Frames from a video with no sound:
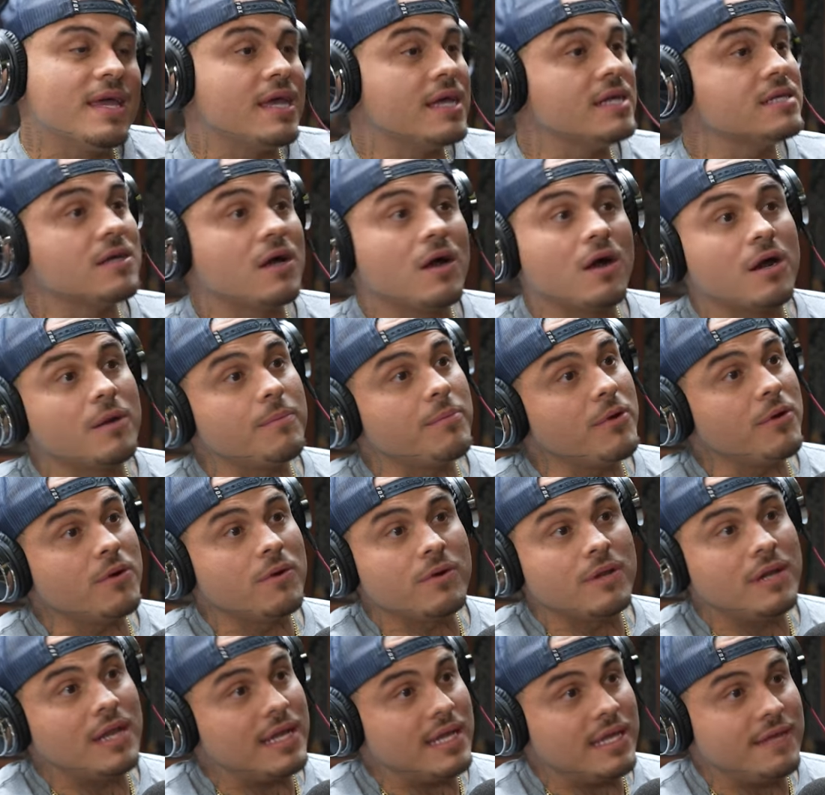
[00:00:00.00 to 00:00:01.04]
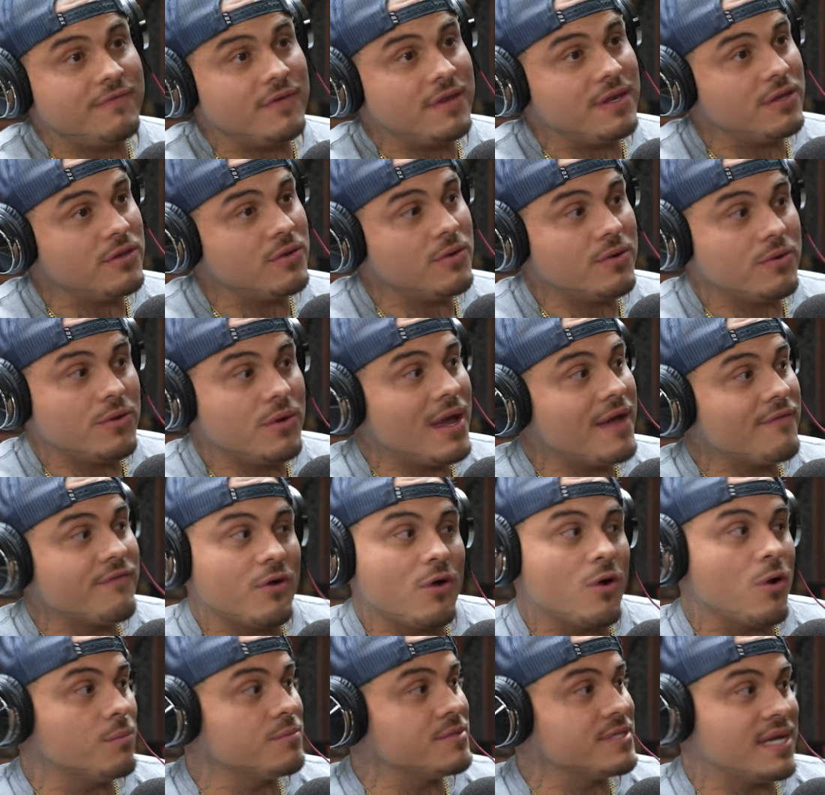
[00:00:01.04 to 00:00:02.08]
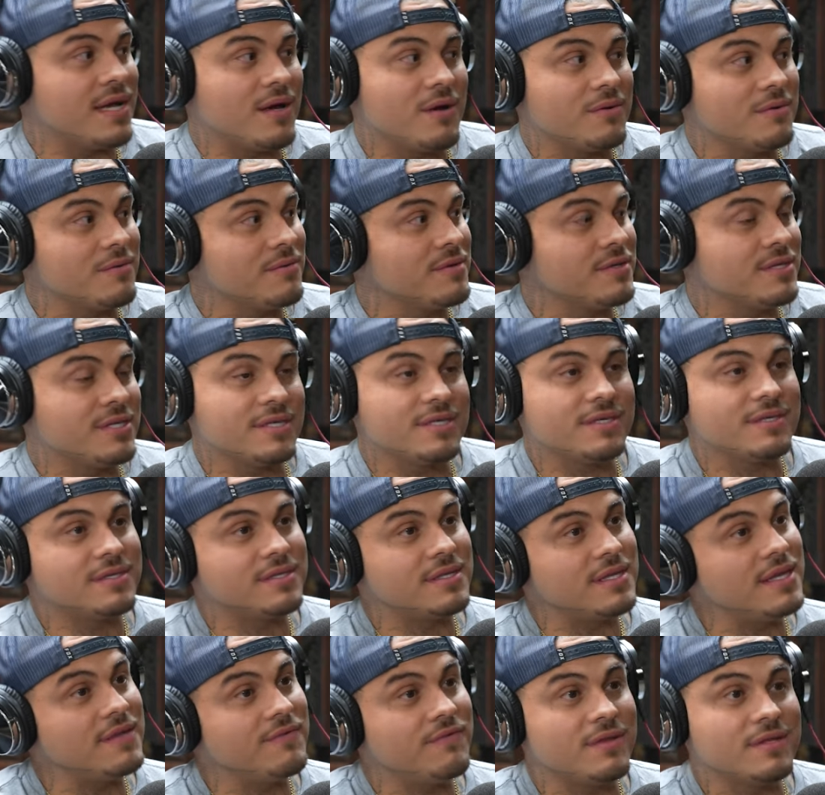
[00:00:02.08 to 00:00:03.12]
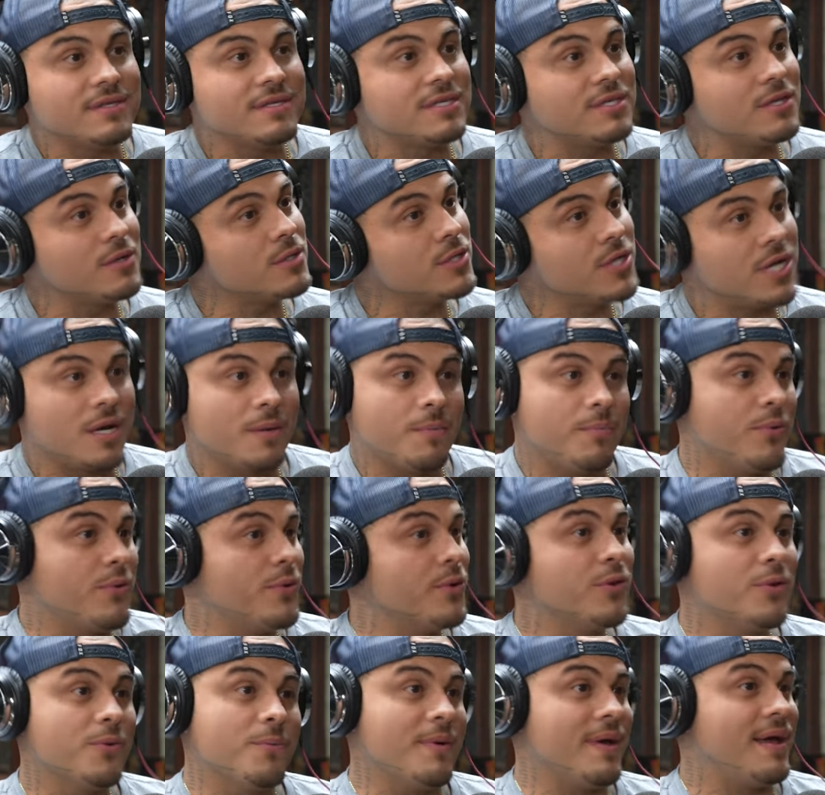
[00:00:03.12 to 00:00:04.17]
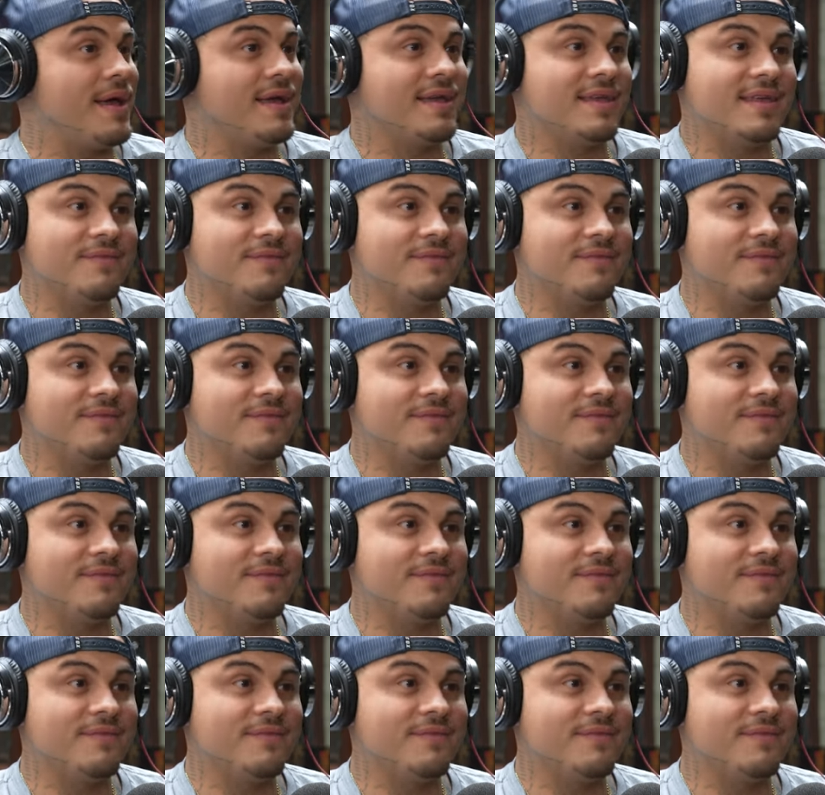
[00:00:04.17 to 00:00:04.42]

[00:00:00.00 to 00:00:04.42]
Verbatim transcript: It's hard, bro. Yeah, like they, even you you have your hometown just even still trying to pull you back.